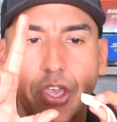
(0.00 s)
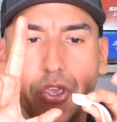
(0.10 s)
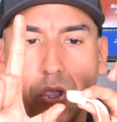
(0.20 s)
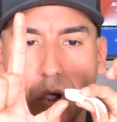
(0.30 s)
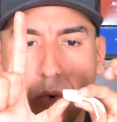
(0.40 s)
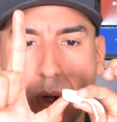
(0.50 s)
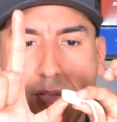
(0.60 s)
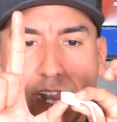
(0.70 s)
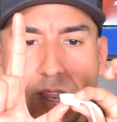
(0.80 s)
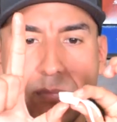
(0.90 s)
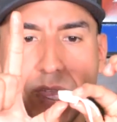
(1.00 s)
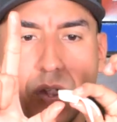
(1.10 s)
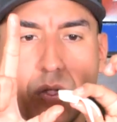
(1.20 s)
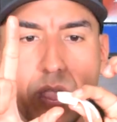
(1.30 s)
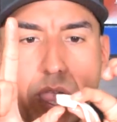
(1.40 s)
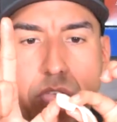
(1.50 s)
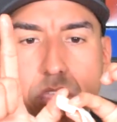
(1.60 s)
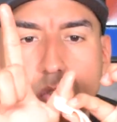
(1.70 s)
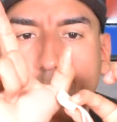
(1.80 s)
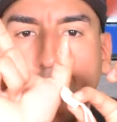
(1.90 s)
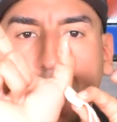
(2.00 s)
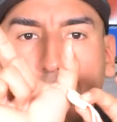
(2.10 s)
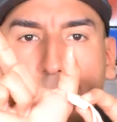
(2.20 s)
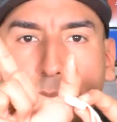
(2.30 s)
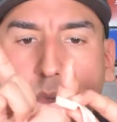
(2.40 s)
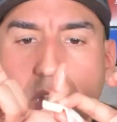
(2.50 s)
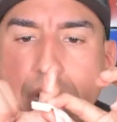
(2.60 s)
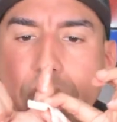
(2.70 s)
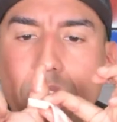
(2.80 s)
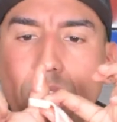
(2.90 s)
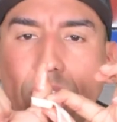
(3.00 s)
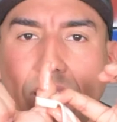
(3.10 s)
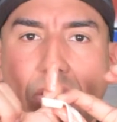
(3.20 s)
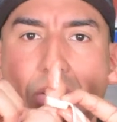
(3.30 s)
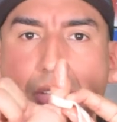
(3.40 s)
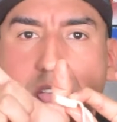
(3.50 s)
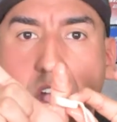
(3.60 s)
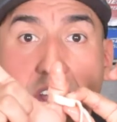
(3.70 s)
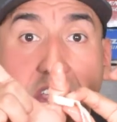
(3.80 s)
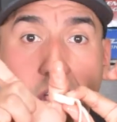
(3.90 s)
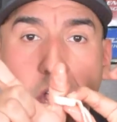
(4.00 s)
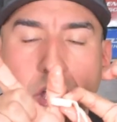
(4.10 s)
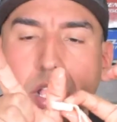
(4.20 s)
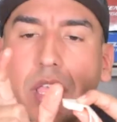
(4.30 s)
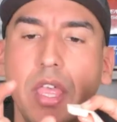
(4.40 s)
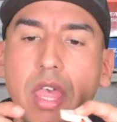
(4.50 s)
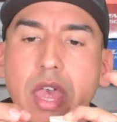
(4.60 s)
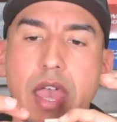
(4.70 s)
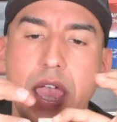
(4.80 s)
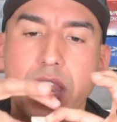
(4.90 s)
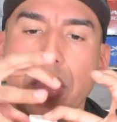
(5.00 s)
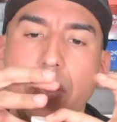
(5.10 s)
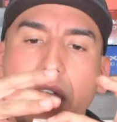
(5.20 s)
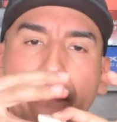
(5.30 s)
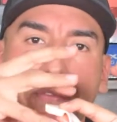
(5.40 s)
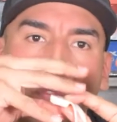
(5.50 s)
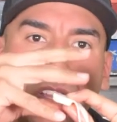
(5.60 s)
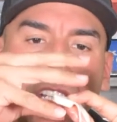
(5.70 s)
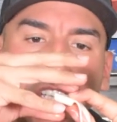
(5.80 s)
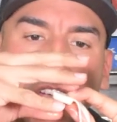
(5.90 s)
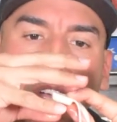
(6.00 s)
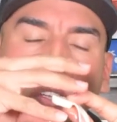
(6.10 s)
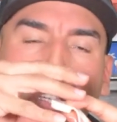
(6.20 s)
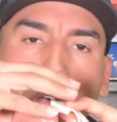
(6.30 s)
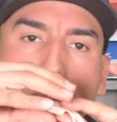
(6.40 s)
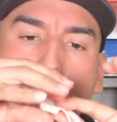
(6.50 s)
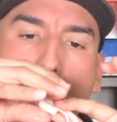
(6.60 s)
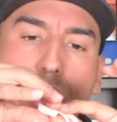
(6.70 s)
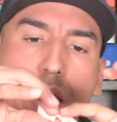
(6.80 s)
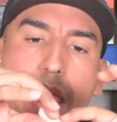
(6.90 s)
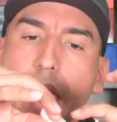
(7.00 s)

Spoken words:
You go right in the middle and you put it in like that on the hook, and then you have the jig on top, right?